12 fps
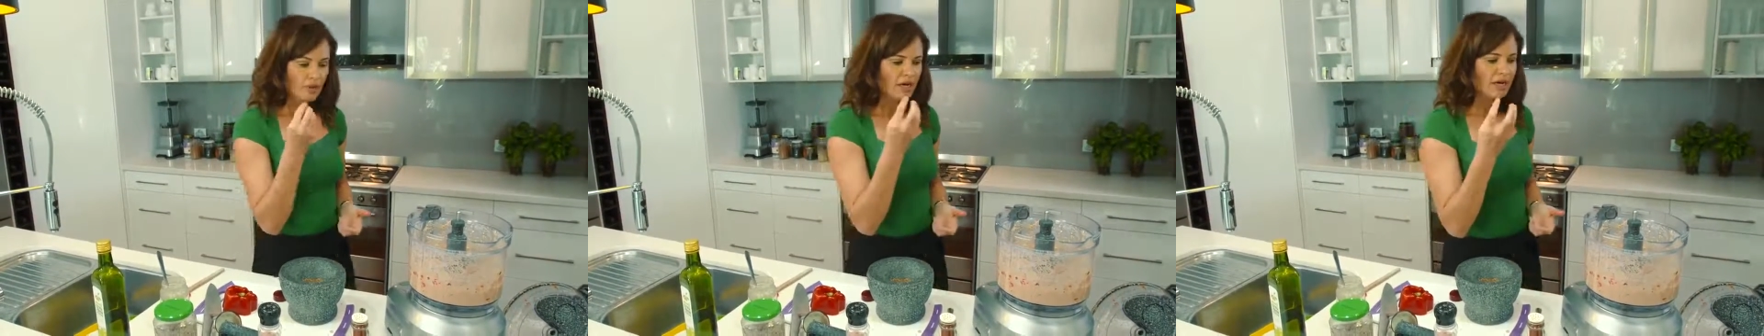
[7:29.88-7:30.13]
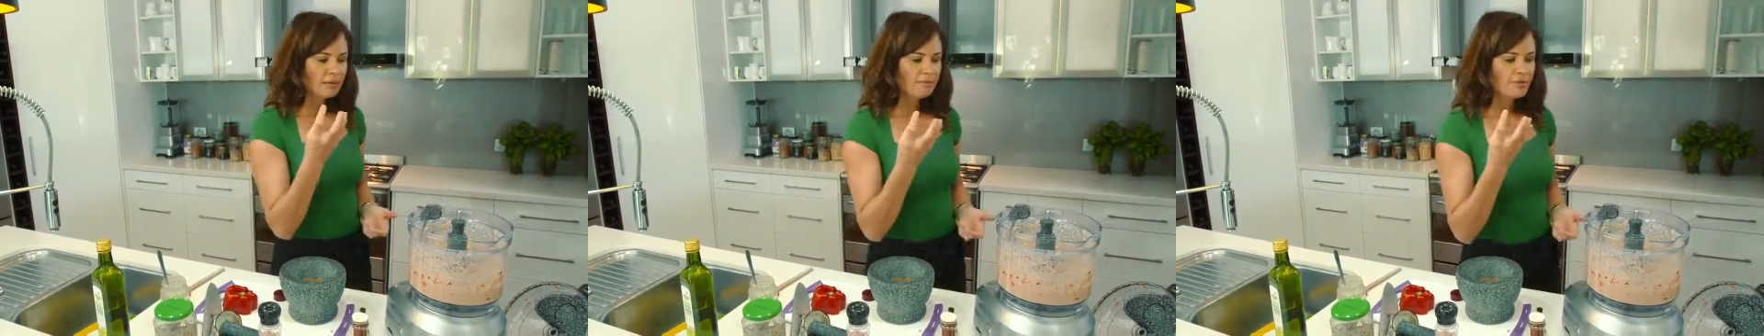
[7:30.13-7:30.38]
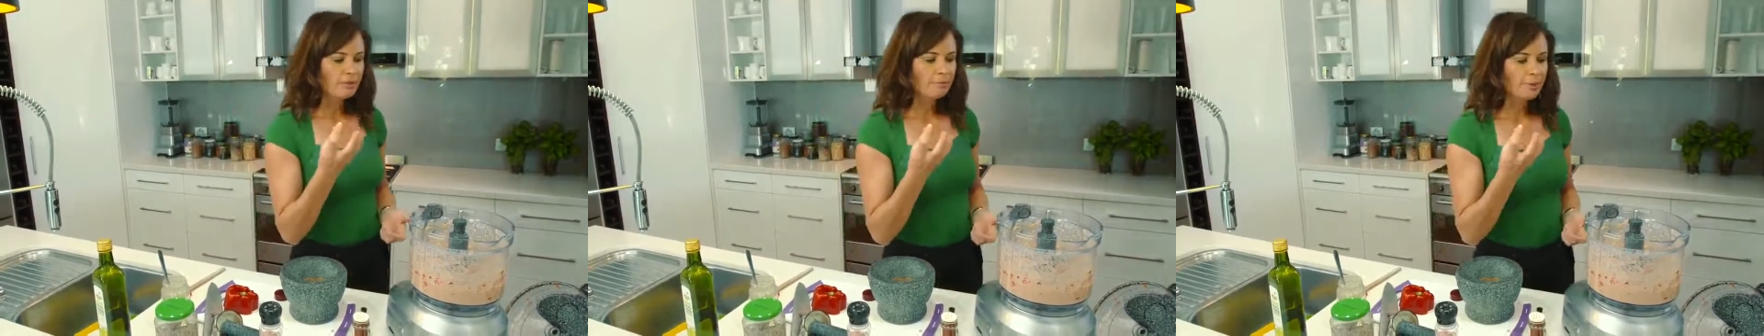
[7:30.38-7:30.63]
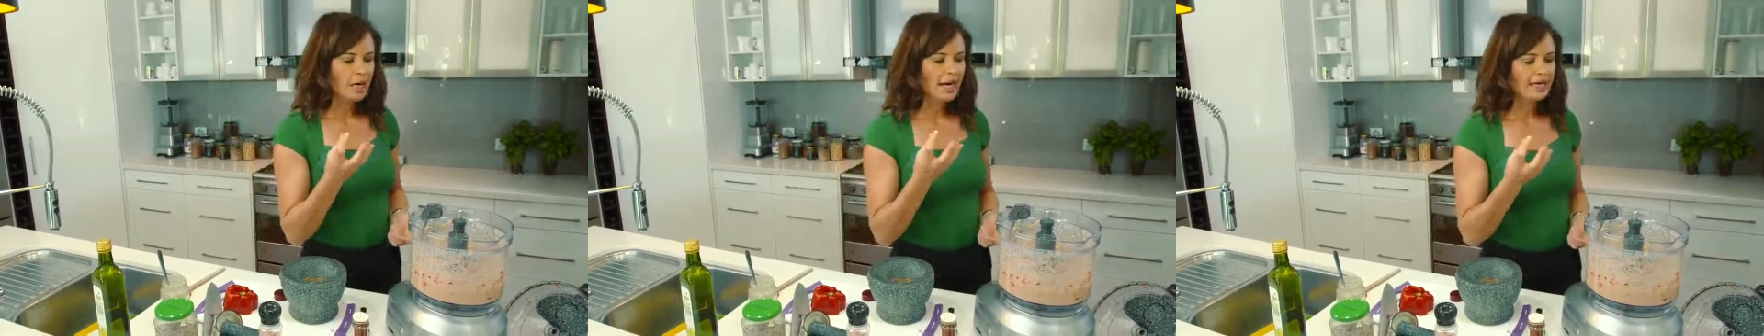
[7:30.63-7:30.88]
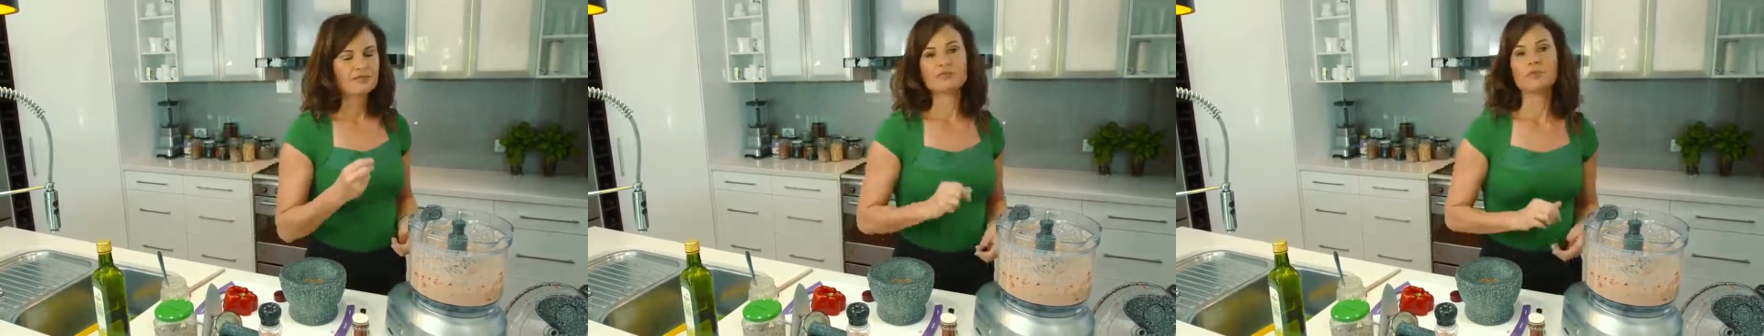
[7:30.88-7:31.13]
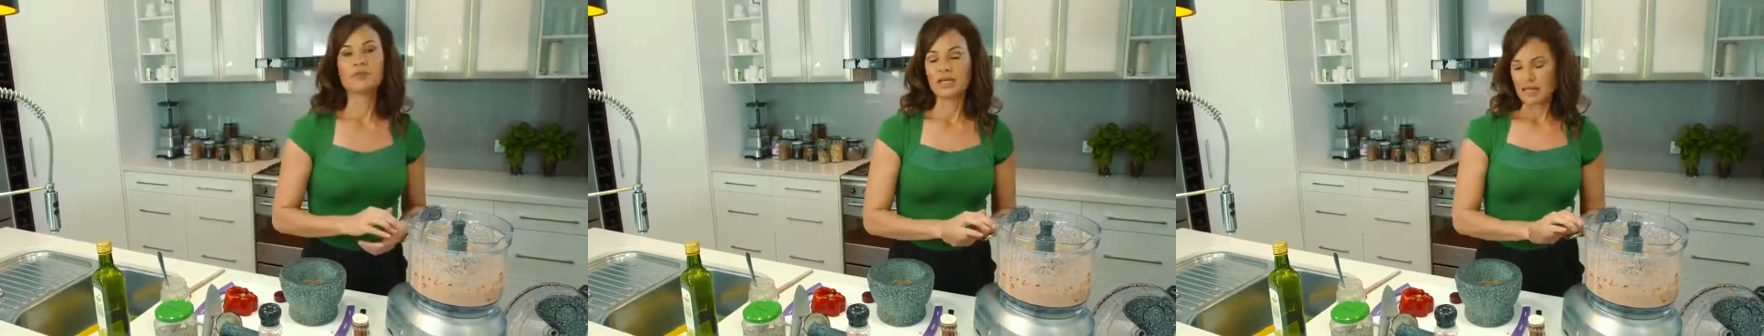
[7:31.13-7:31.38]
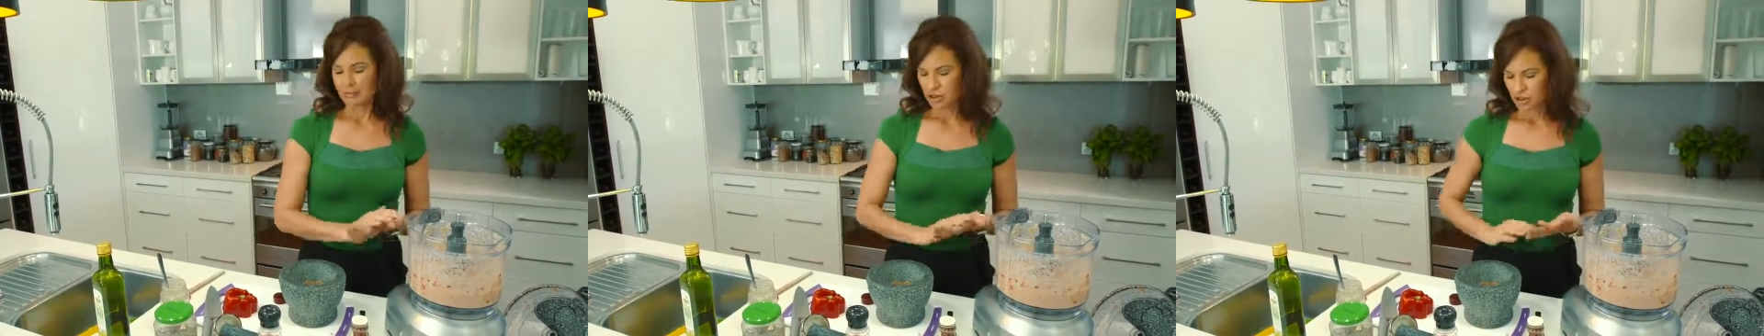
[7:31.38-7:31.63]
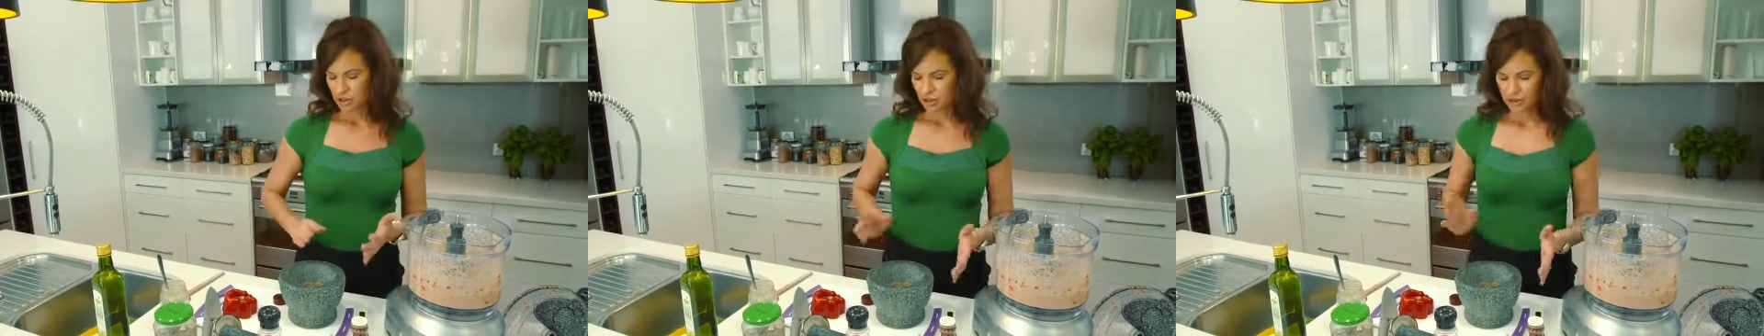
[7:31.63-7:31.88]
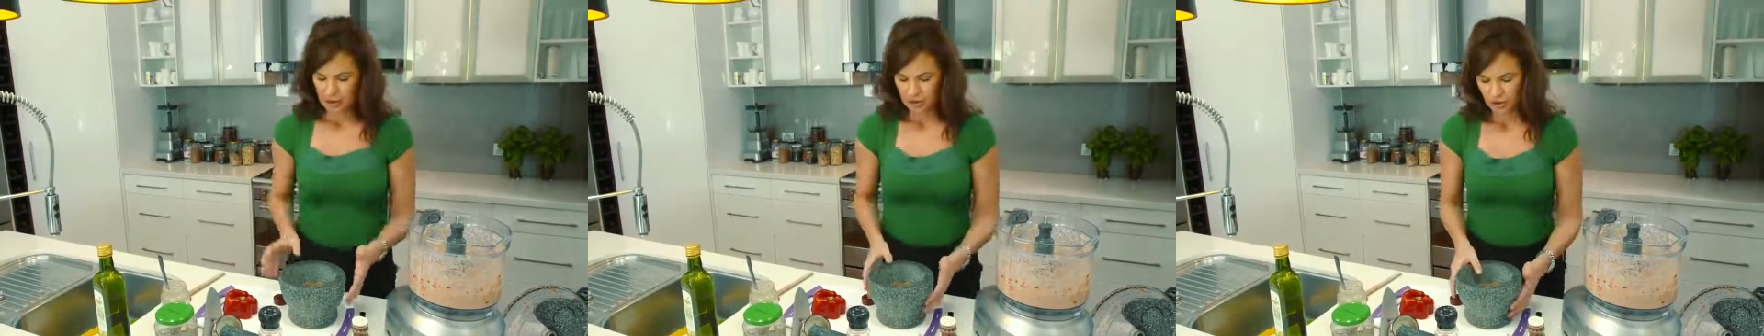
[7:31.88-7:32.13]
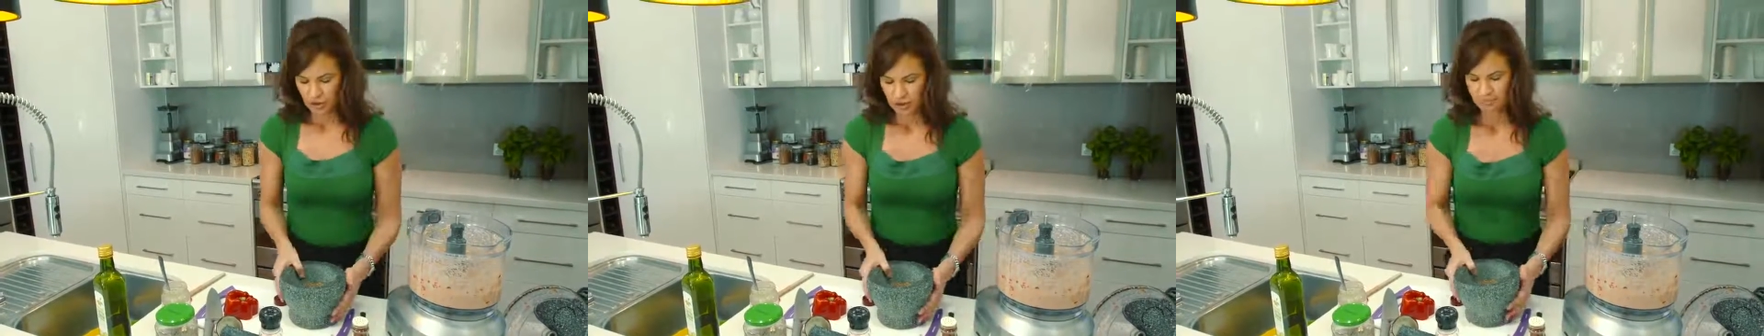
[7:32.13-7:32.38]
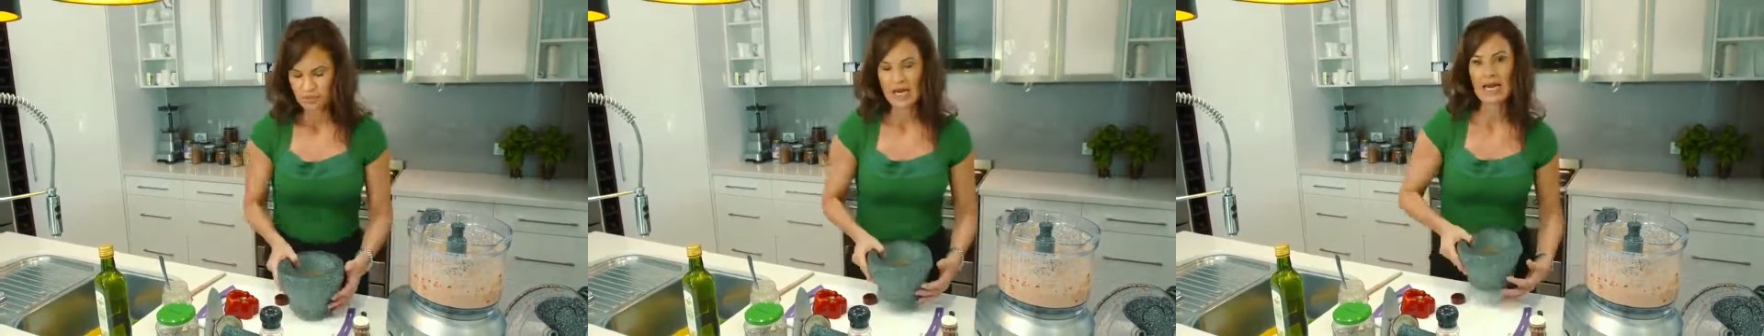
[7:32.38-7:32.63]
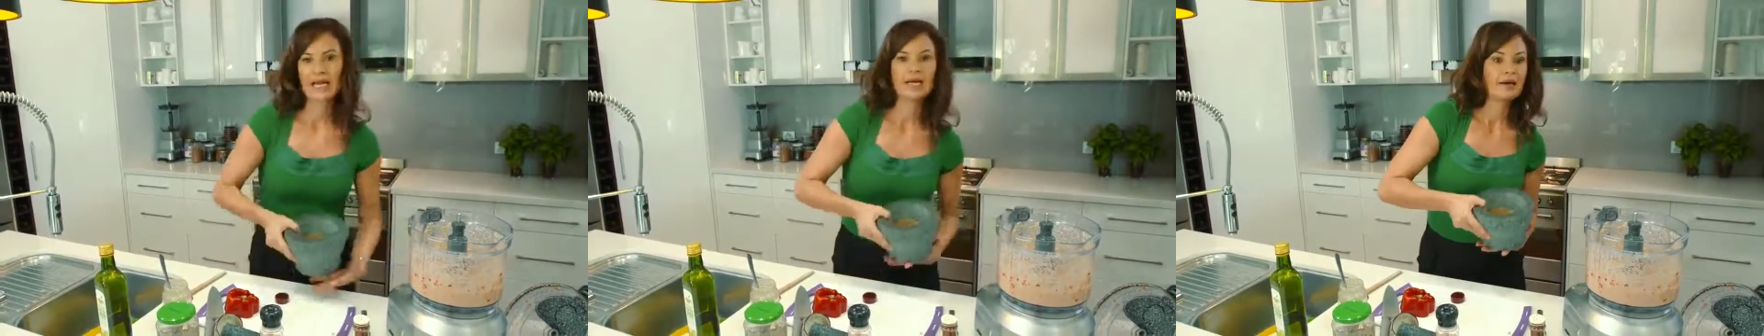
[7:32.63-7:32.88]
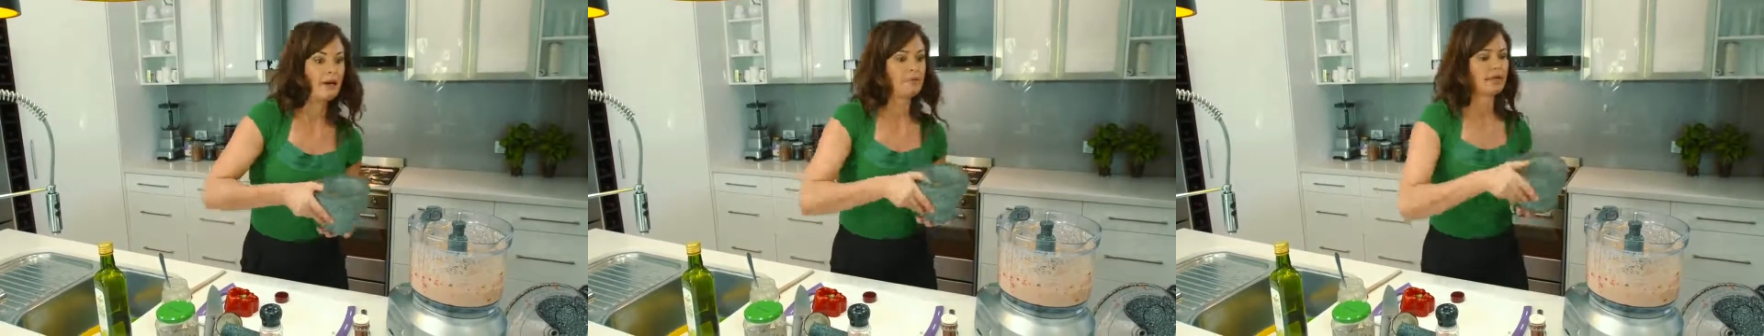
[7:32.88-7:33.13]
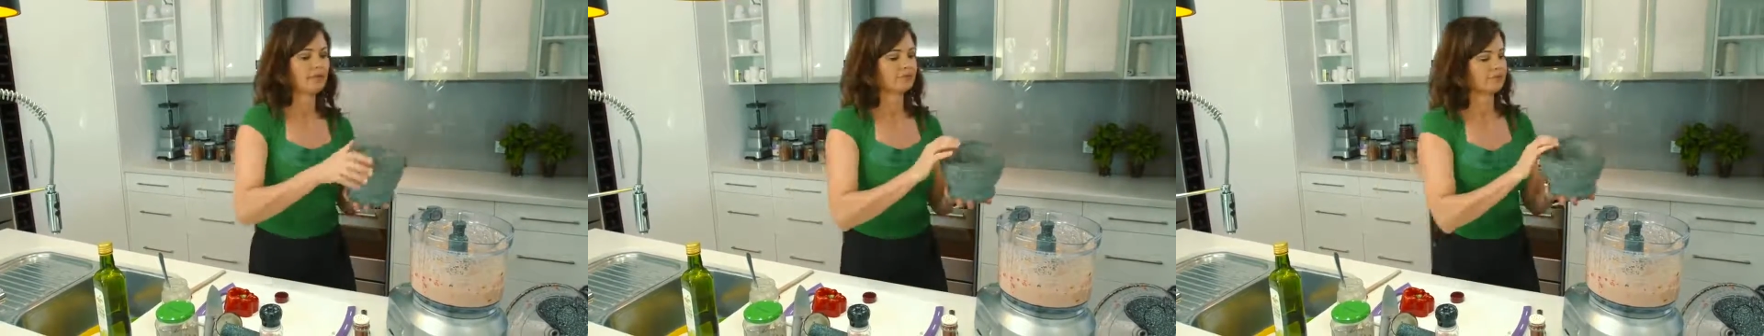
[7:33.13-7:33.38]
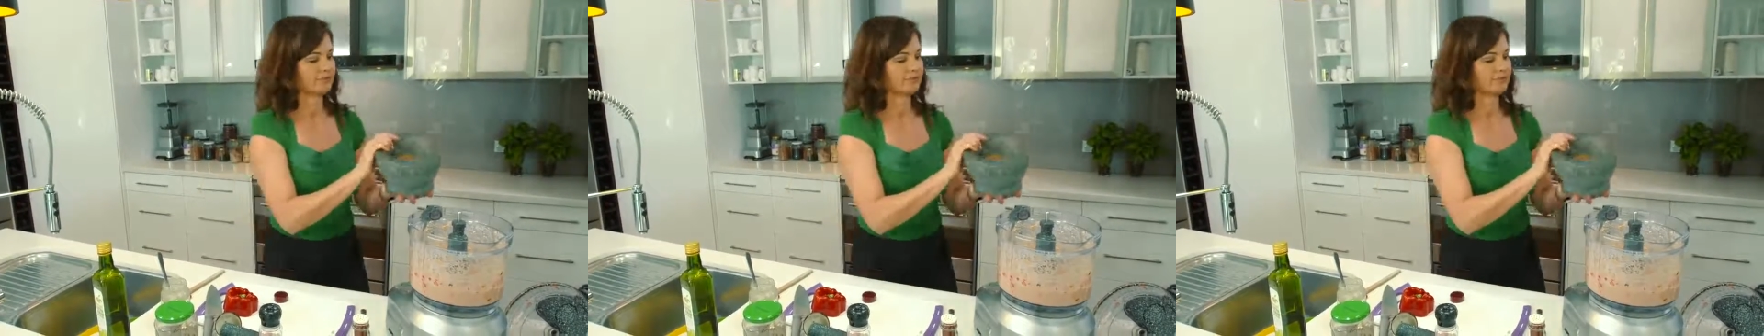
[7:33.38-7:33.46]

the bite from the lemon juice, and it's good. I like it. I'm happy.